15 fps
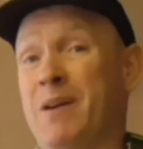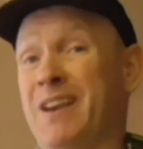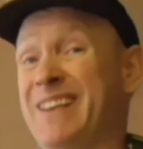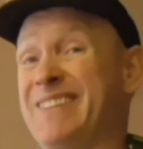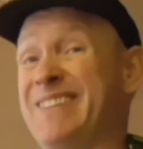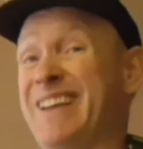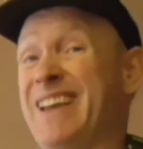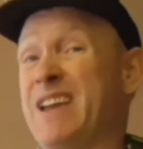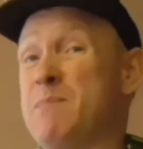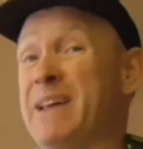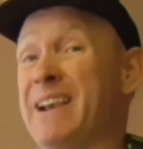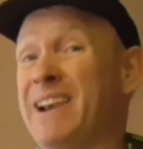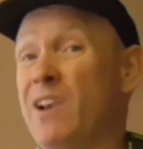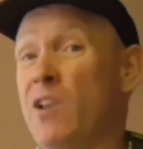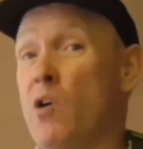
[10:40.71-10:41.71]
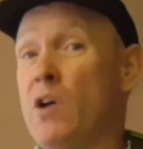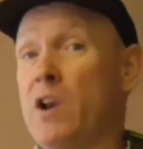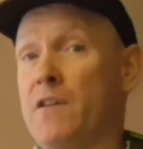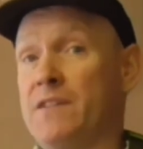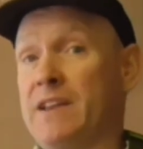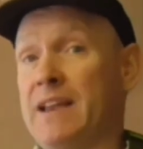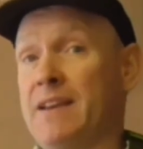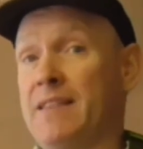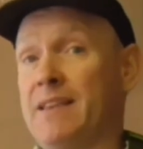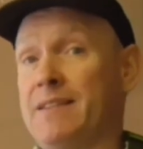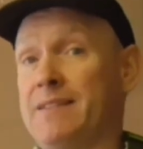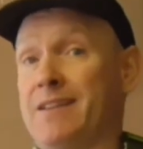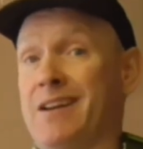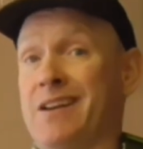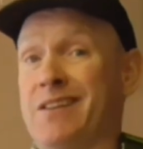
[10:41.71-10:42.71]
but it's taken me long enough to get to
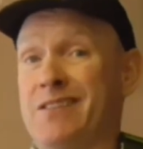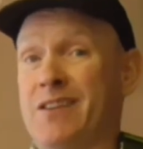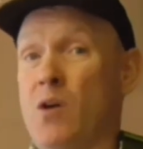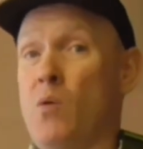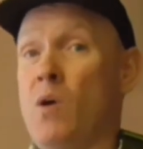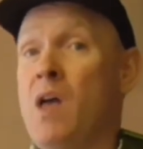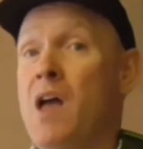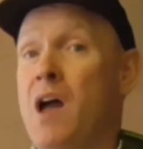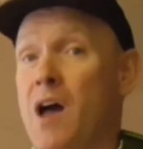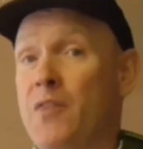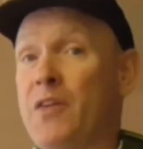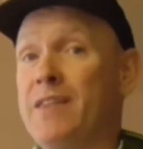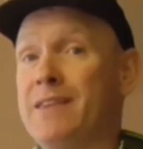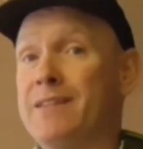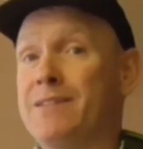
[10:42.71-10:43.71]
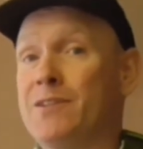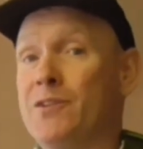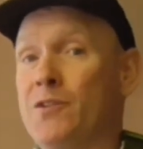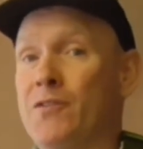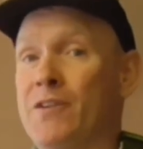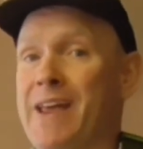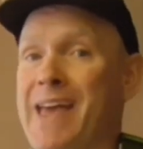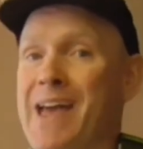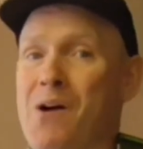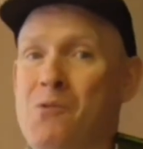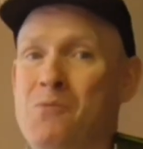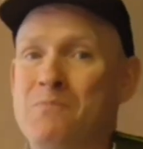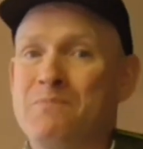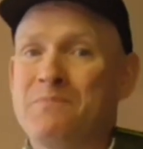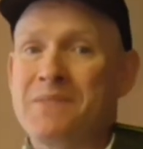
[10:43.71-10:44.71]
this stage, so I think this will do for now.